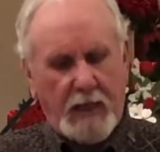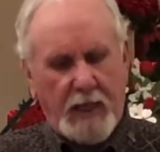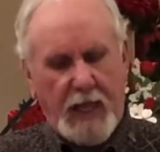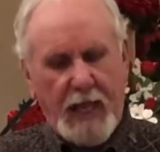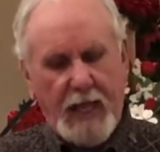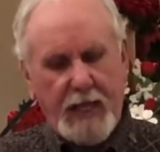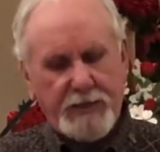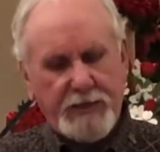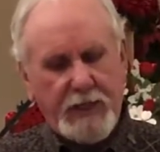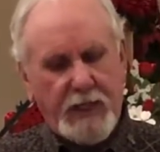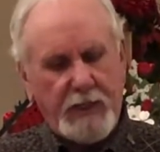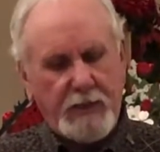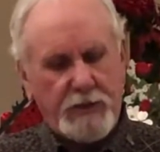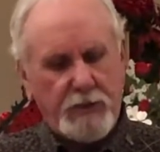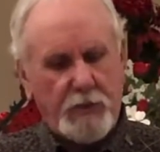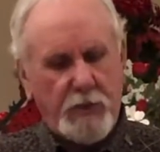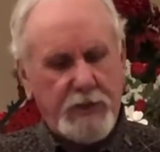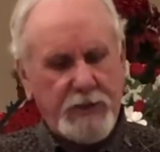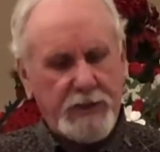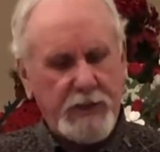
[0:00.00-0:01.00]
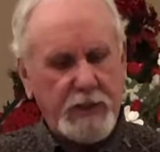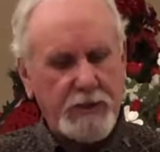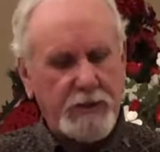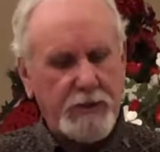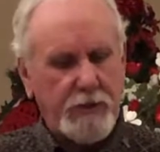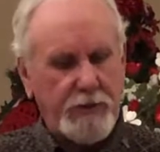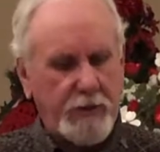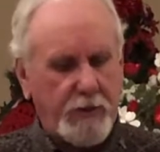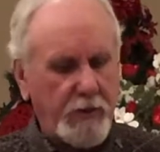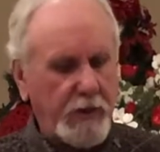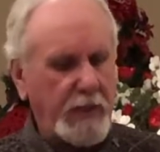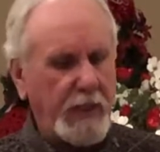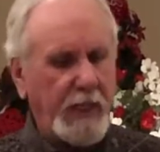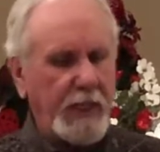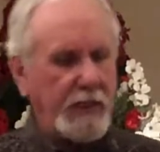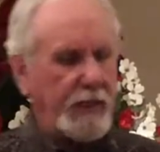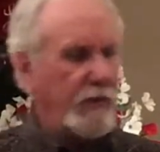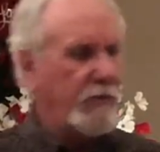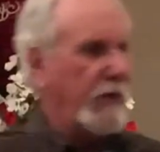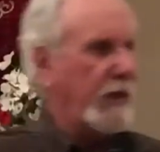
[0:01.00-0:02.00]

Acts 8, 26 through 38, you